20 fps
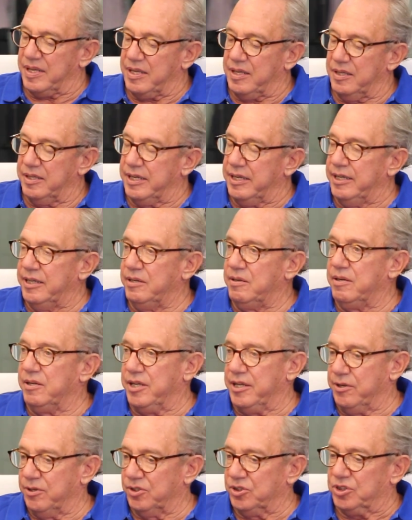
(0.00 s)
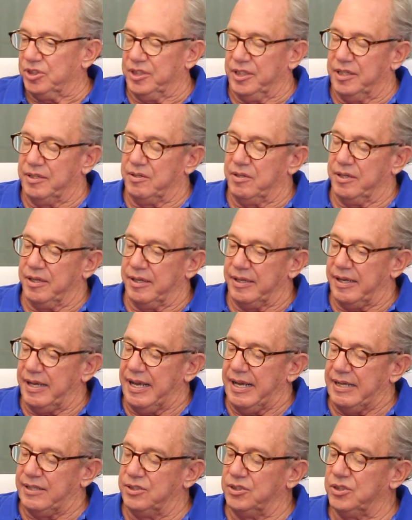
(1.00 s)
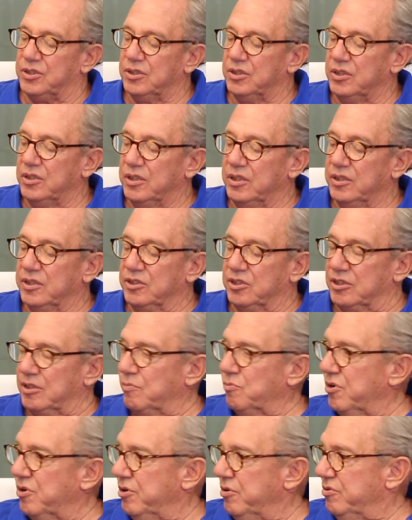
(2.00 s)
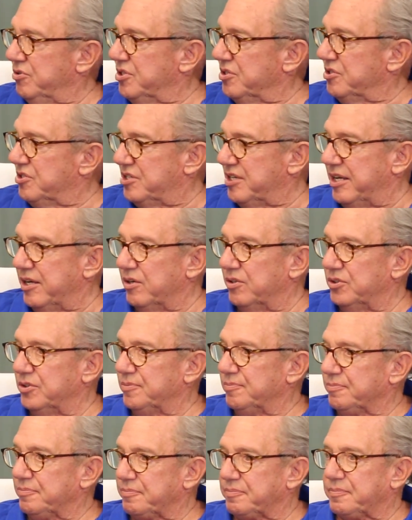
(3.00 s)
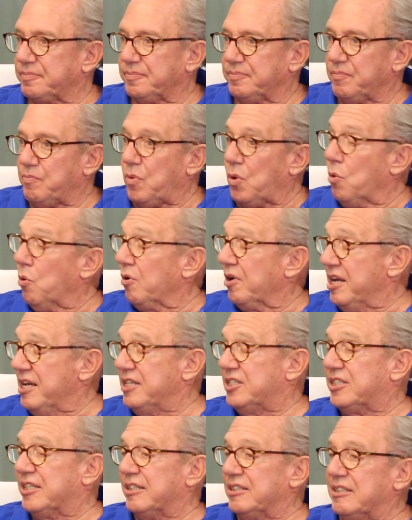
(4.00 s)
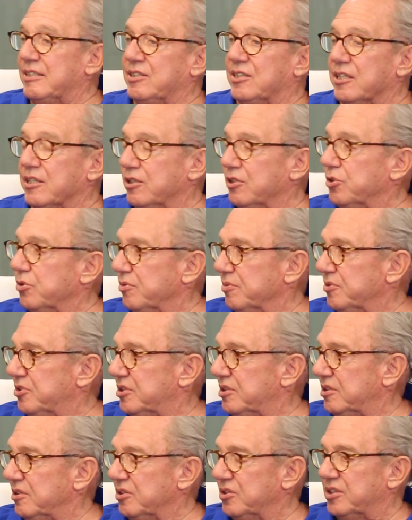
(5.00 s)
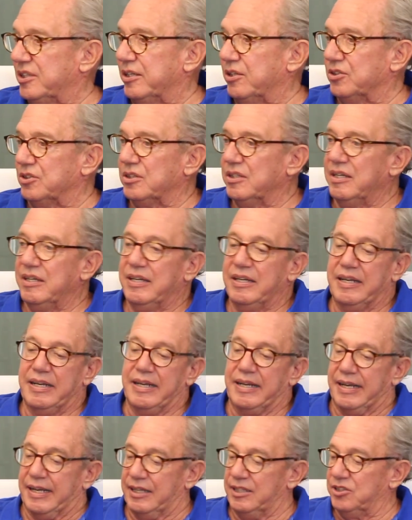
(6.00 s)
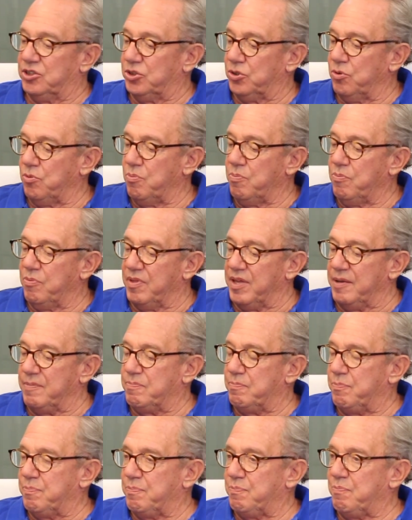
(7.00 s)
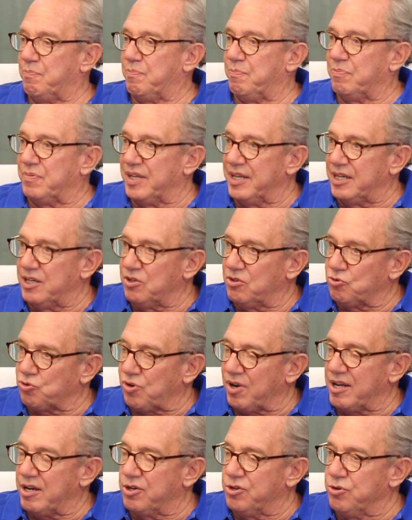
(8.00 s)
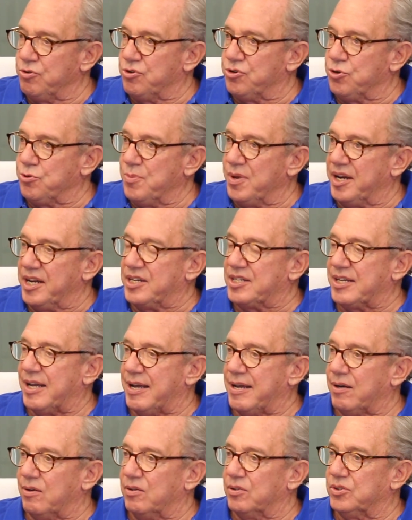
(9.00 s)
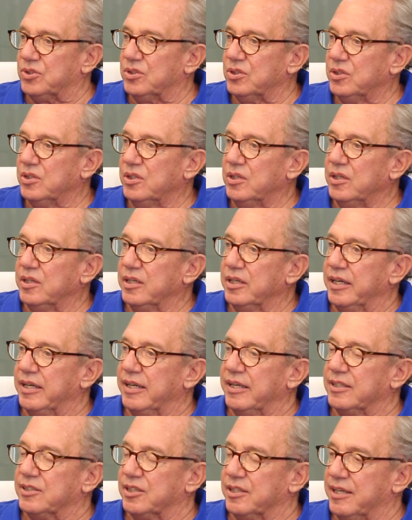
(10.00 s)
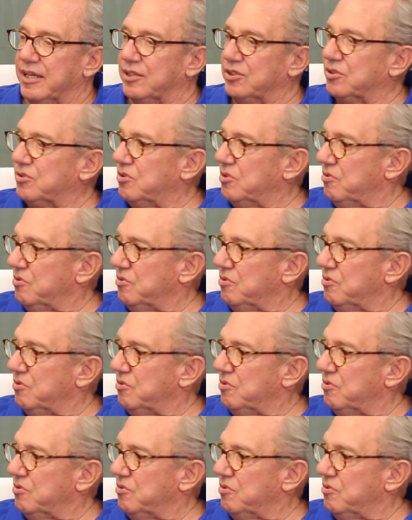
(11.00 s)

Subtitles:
he or she has someone who's in sales, or he says he's going to do his sales, and so they try to do too many titles as against